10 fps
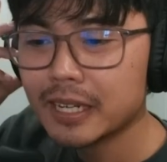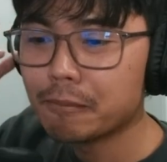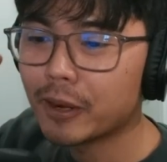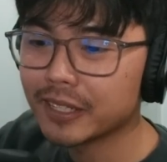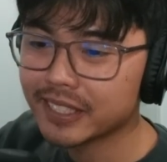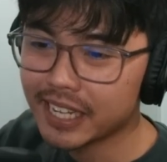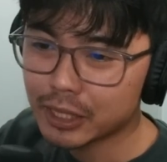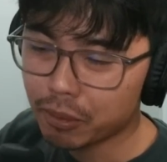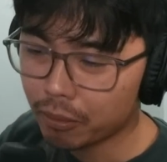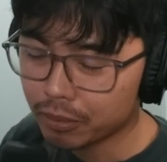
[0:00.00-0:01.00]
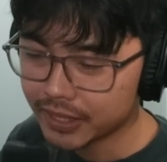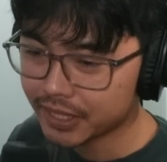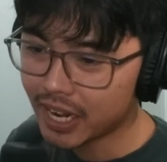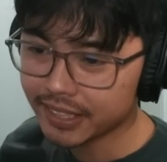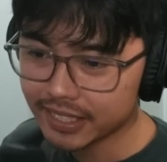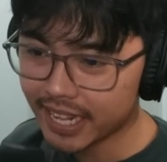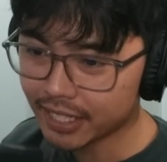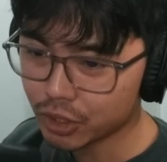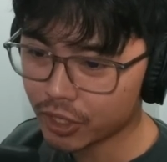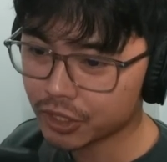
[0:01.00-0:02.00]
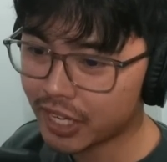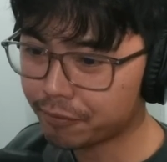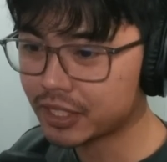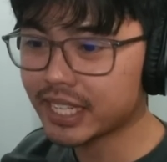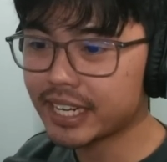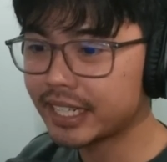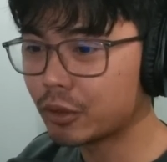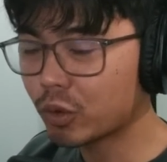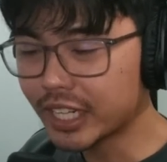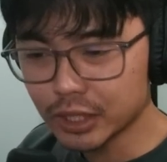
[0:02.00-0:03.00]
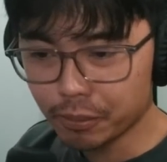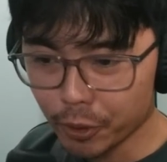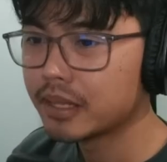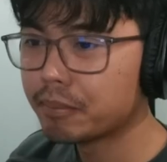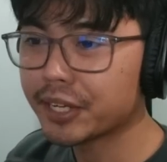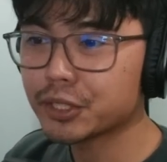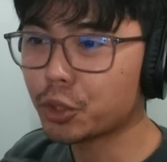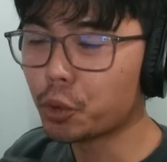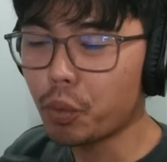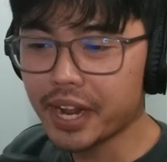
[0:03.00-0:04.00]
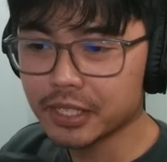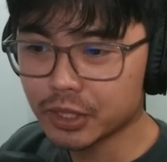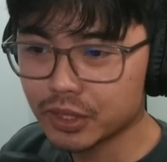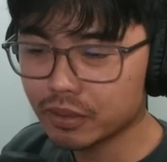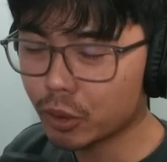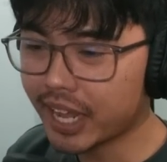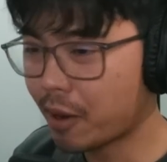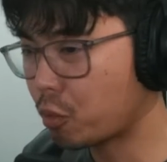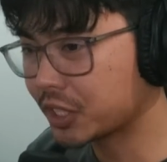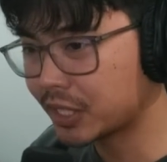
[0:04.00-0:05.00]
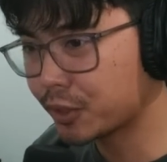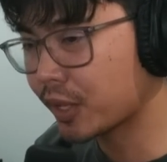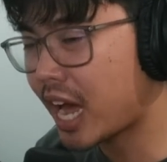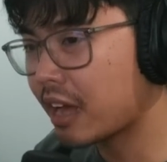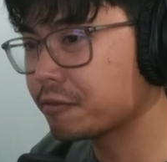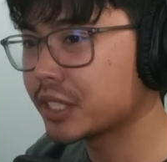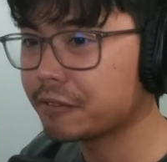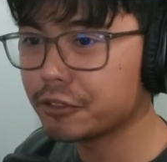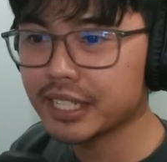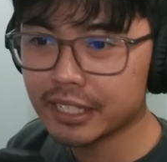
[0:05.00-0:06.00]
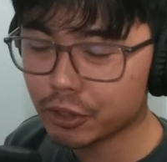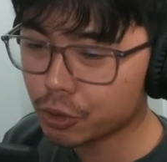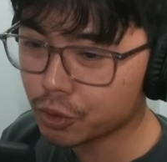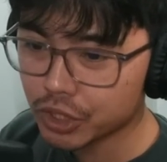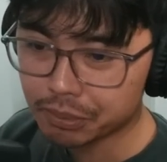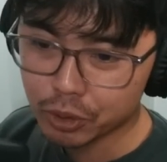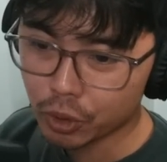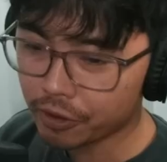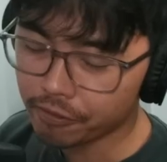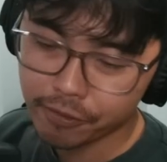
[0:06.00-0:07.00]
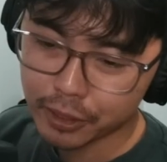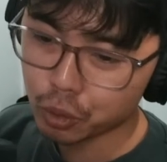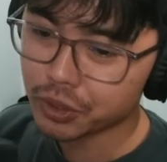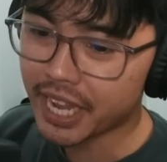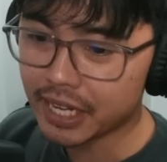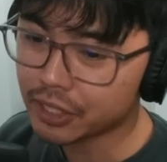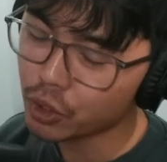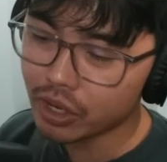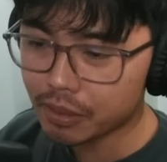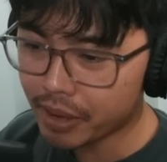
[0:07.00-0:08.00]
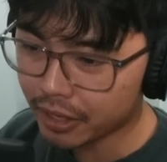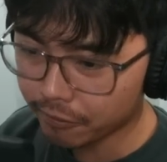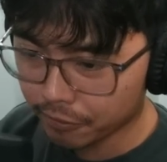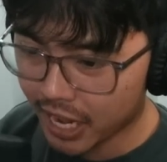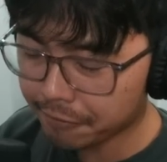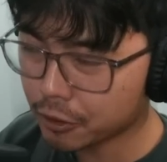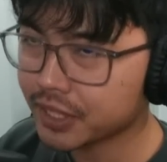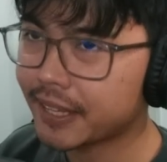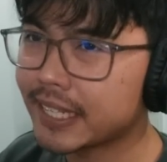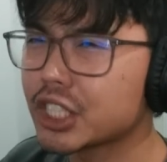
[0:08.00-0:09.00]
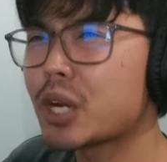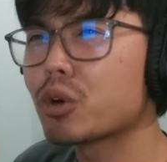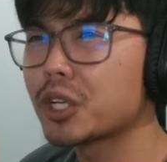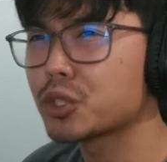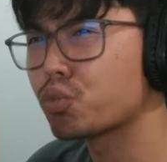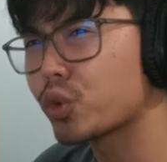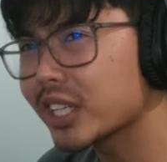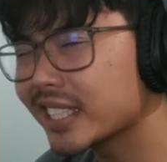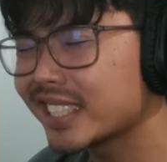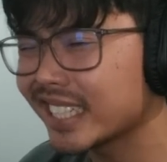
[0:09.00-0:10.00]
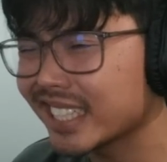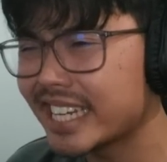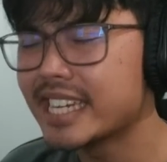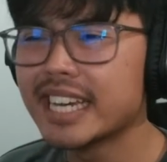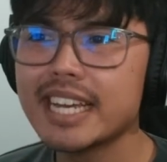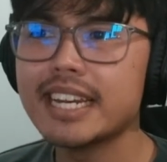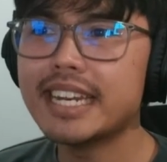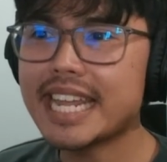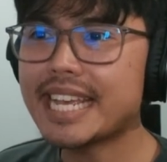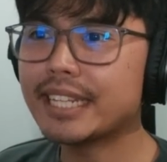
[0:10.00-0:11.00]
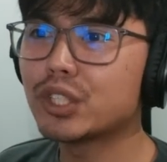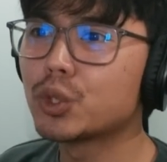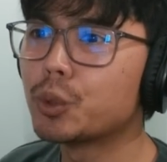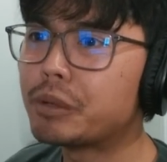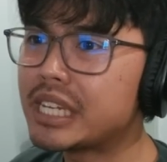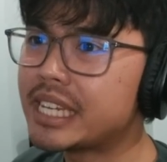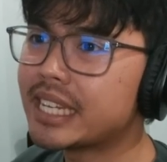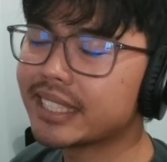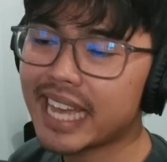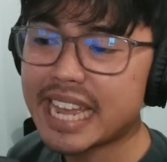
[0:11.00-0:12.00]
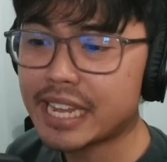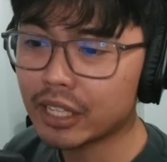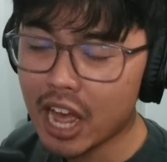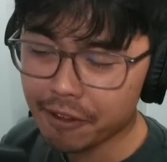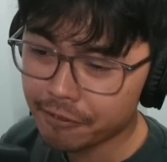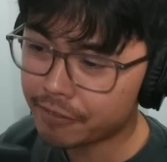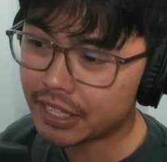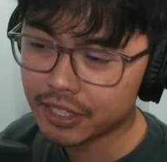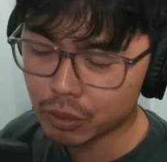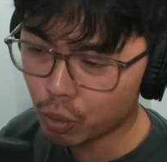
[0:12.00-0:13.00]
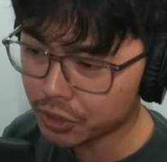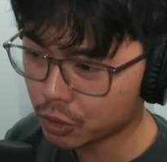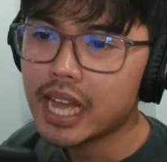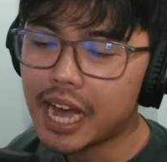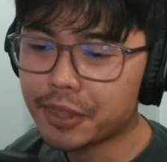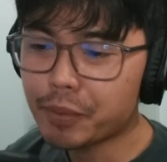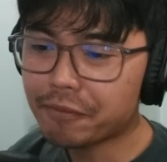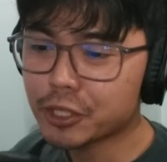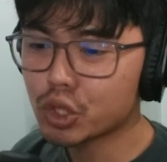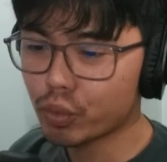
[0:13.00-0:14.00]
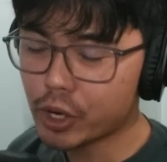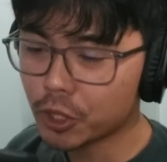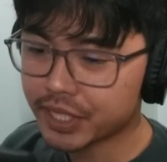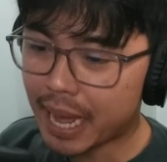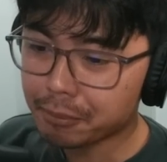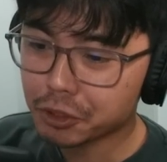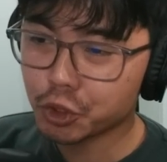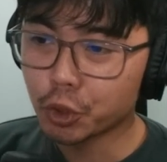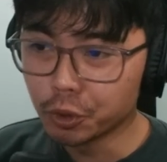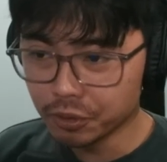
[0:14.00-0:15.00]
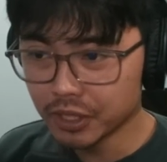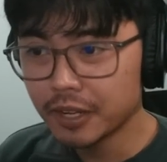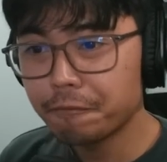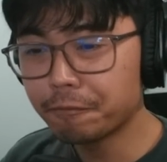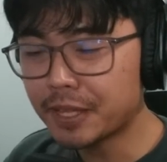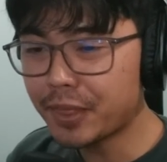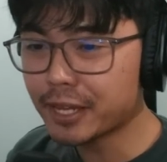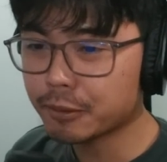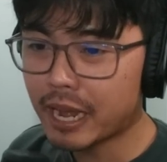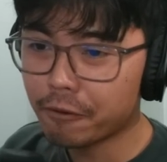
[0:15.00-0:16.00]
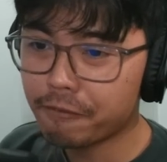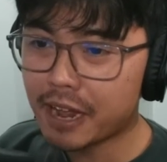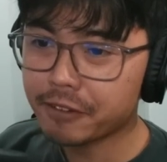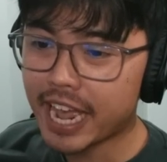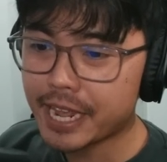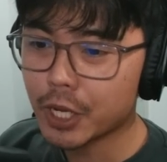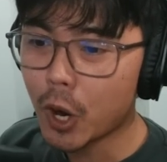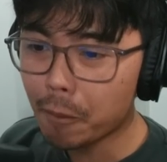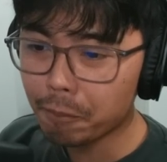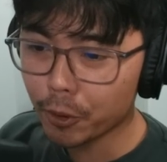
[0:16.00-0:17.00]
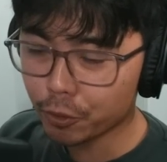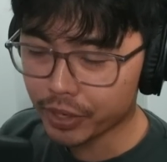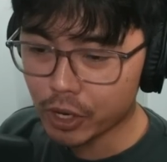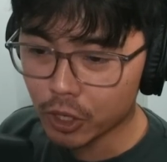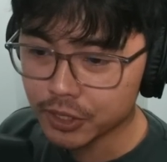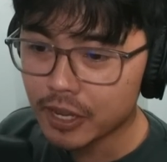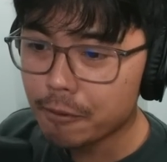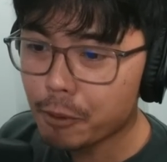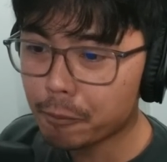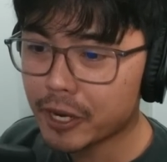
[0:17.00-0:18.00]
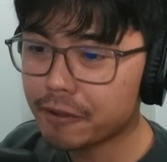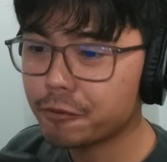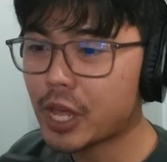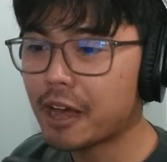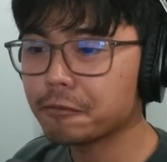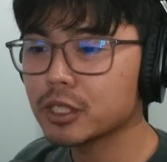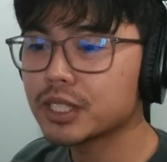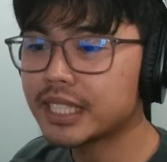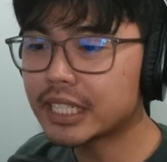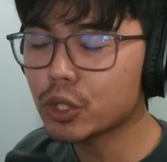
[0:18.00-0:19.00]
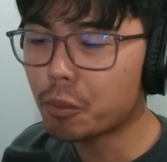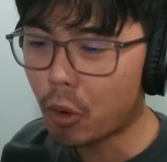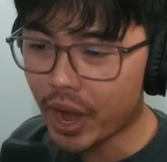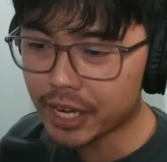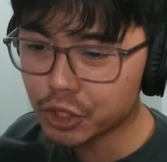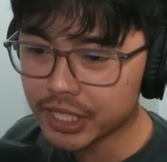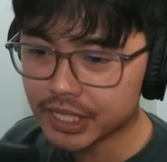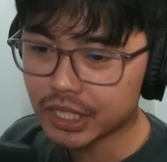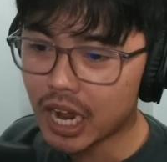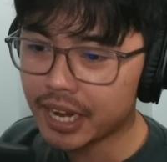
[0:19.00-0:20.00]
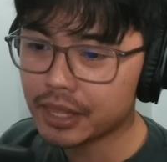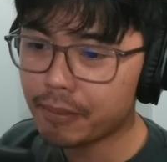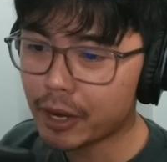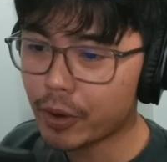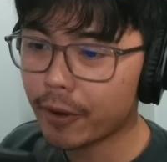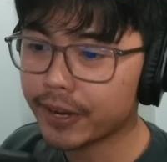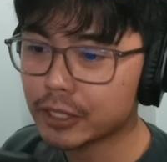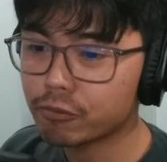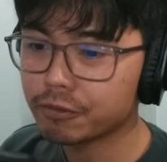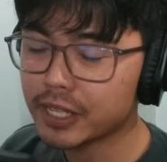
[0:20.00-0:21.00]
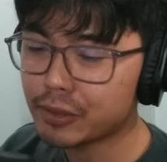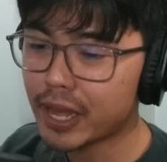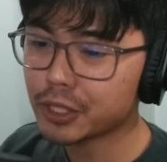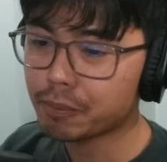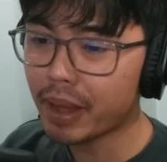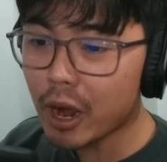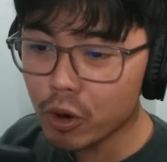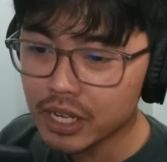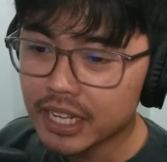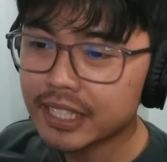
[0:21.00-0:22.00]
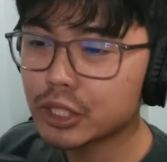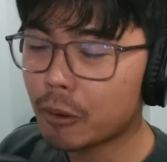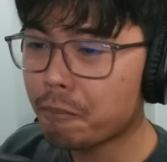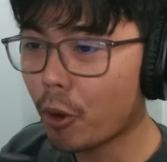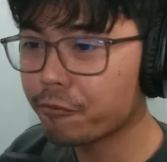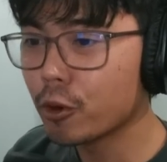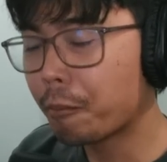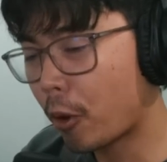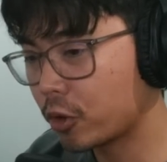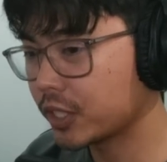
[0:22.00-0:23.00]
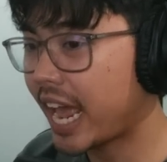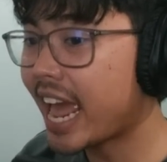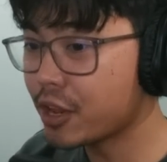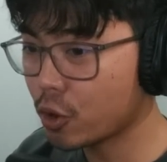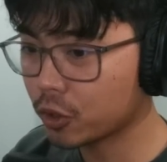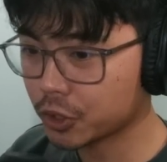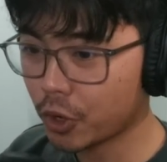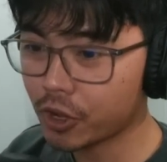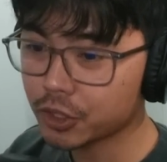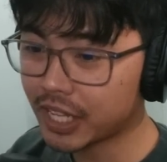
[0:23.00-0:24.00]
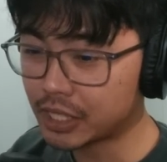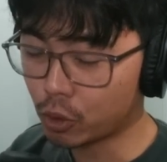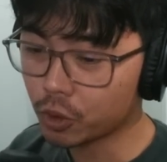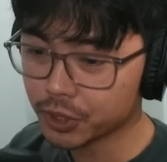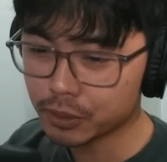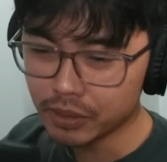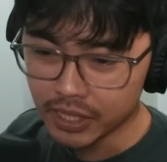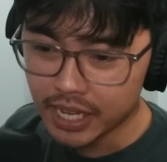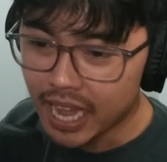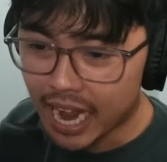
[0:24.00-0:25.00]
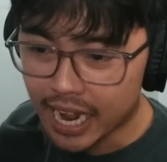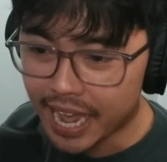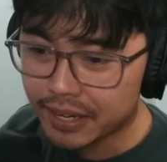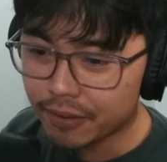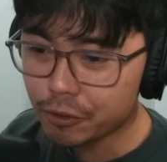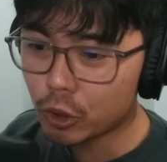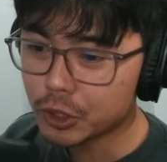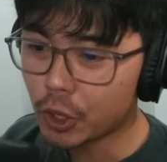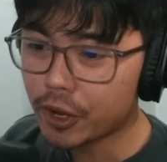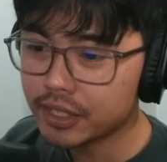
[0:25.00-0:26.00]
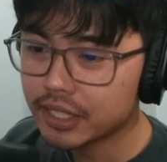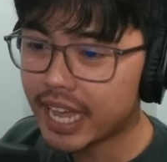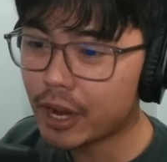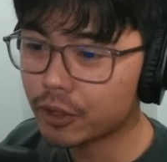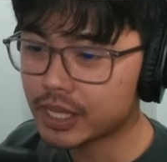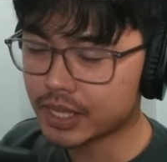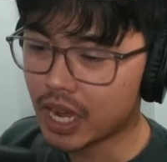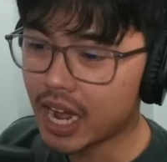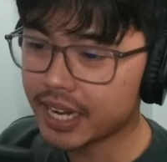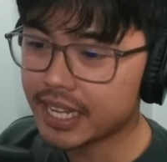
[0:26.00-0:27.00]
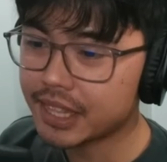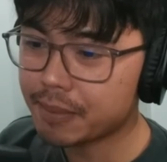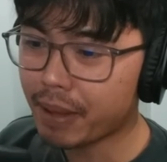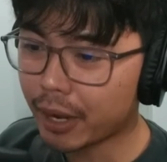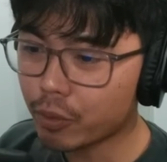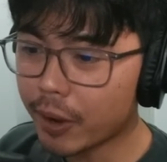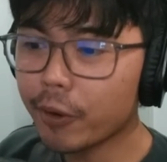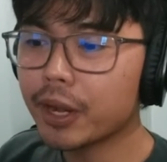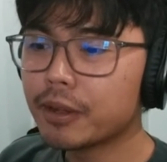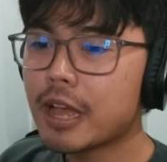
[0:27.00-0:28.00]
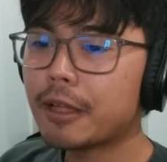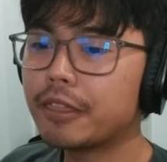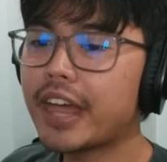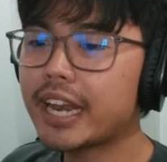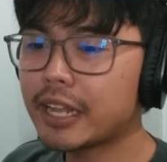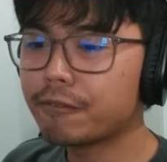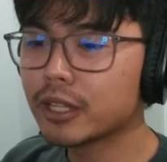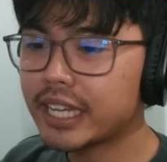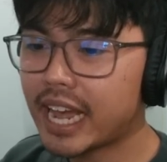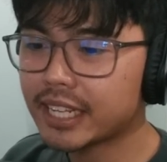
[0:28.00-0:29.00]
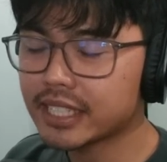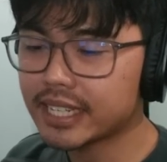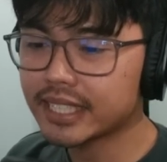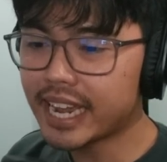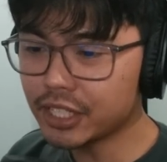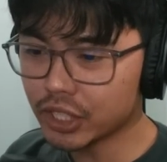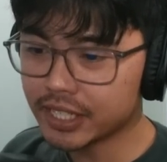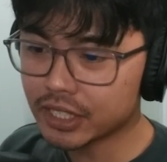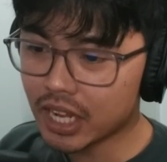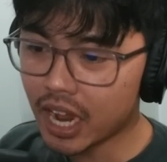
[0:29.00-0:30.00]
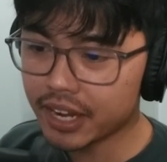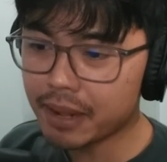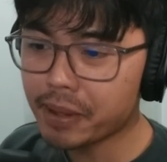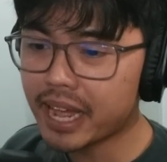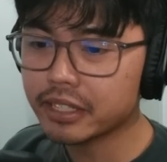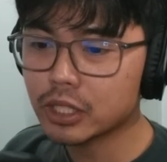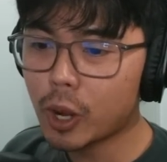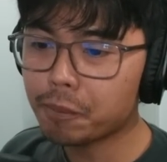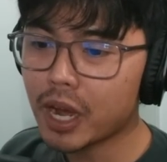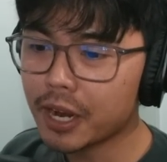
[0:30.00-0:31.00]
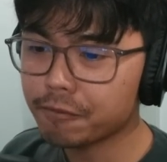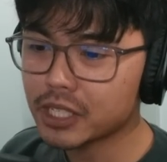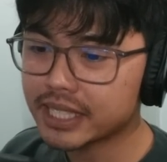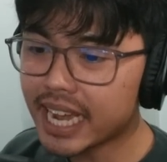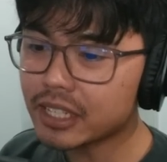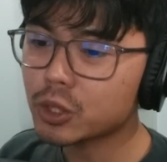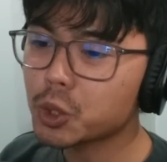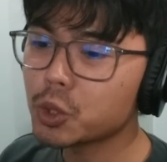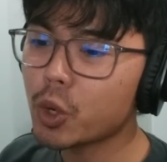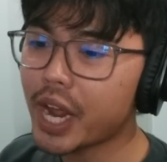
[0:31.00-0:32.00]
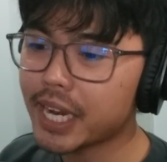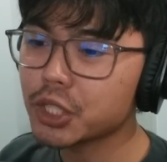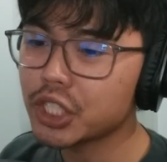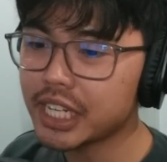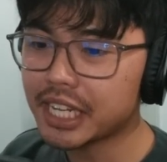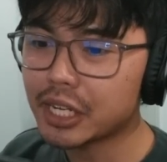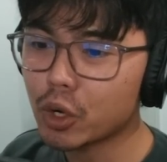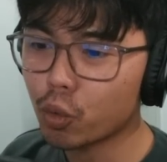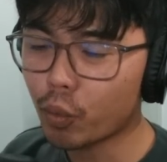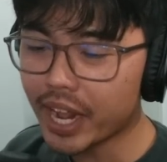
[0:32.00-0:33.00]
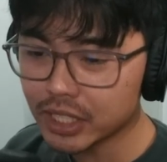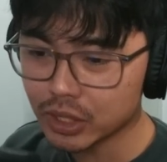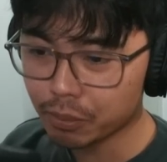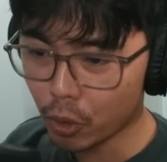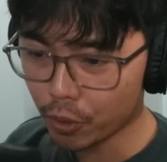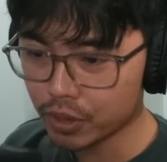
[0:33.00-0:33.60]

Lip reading: But yeah, it's probably dying the next turn because you have to set it in rest mode. But it is a good way to look at what's in your life, see if you need to use some sort of effects or take a certain amount of life. Because I think Shenron does realistically need to be taking life if he doesn't want to. Then we have this 3 cost Gamma 2. 15,000 power, 5k combo, 3 cost. Permanent if you have 6 or more energy. This card in the battle area gets 15,000 power. This is on both your opponent and your turn, so that's awesome. End of your turn, KO this card in the battle area. Then, if your leader has SH in its card name, add the top card of your deck to your energy in rest mode.